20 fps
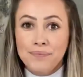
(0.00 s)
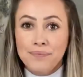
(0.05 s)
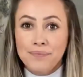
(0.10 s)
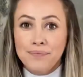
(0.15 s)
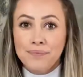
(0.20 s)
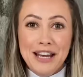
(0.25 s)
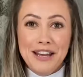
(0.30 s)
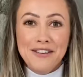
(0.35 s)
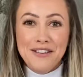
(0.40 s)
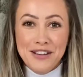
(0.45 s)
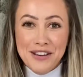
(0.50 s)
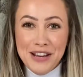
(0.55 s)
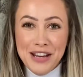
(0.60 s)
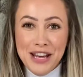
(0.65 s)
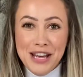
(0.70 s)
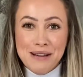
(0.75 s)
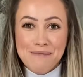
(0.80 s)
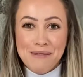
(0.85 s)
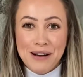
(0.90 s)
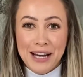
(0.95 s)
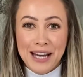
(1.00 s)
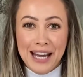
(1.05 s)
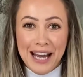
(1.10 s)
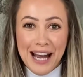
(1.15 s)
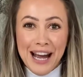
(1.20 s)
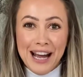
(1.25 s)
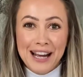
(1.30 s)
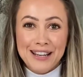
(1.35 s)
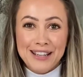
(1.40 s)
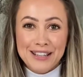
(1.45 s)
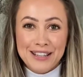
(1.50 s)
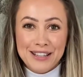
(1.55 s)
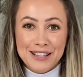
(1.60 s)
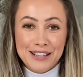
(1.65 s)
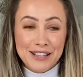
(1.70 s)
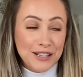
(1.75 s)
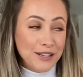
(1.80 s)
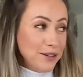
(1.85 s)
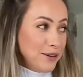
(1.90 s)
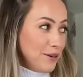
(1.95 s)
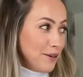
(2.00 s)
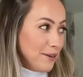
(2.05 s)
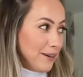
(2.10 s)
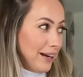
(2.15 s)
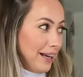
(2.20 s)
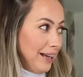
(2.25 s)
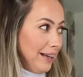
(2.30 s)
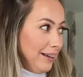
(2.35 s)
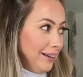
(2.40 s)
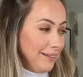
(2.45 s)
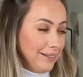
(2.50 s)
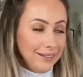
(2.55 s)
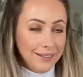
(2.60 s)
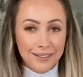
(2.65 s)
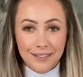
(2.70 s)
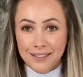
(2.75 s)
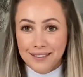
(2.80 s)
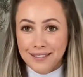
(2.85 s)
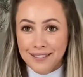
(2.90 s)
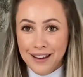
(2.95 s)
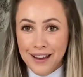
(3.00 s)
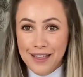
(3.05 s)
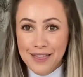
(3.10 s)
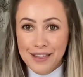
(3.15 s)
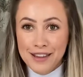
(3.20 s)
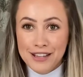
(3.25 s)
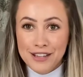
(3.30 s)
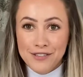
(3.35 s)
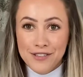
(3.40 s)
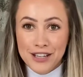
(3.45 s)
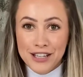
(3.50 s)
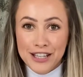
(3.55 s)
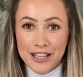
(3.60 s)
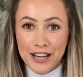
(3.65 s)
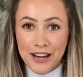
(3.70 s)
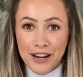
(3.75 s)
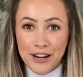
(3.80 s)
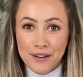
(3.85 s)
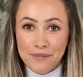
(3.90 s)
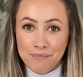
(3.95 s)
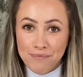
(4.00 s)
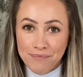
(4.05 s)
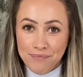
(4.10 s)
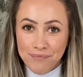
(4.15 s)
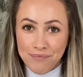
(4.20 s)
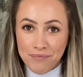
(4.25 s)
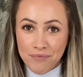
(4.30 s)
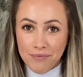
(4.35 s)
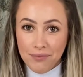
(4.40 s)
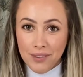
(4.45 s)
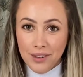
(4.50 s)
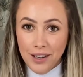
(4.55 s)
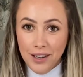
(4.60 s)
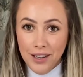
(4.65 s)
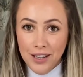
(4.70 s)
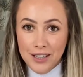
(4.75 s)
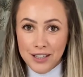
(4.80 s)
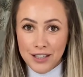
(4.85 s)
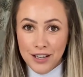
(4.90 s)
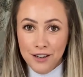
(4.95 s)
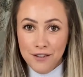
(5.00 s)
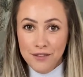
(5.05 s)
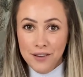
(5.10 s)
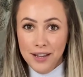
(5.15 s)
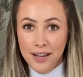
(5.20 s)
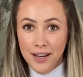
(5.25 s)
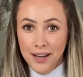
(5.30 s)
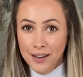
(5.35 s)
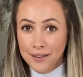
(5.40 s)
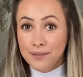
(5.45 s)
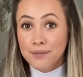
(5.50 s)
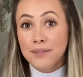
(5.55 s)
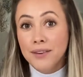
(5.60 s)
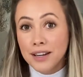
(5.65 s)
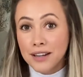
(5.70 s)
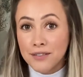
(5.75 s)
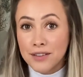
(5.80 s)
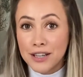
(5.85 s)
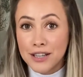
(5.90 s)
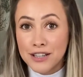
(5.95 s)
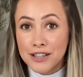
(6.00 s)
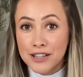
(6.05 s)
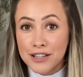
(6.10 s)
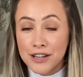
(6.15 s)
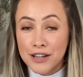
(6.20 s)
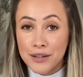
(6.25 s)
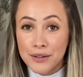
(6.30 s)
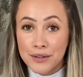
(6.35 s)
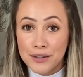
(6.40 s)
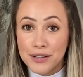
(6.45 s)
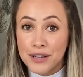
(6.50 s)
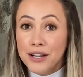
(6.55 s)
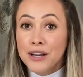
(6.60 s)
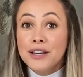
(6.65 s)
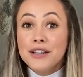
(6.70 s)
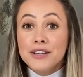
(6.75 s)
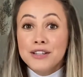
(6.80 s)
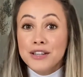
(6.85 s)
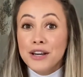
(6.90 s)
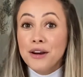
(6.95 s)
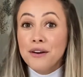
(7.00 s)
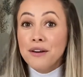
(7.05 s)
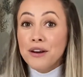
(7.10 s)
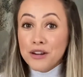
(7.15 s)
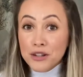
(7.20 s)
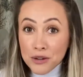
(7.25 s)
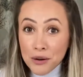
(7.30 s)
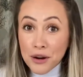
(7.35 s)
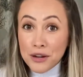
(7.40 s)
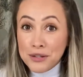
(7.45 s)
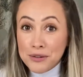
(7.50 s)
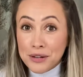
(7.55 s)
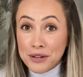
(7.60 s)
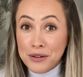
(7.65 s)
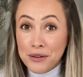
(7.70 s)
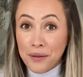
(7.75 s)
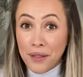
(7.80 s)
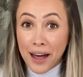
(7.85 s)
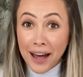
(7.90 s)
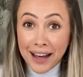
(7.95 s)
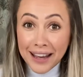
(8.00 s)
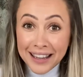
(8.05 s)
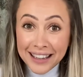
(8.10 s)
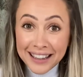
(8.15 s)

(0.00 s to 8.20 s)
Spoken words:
If you hear my cat snoring in this video, he's over there having a snooze, so try to ignore that.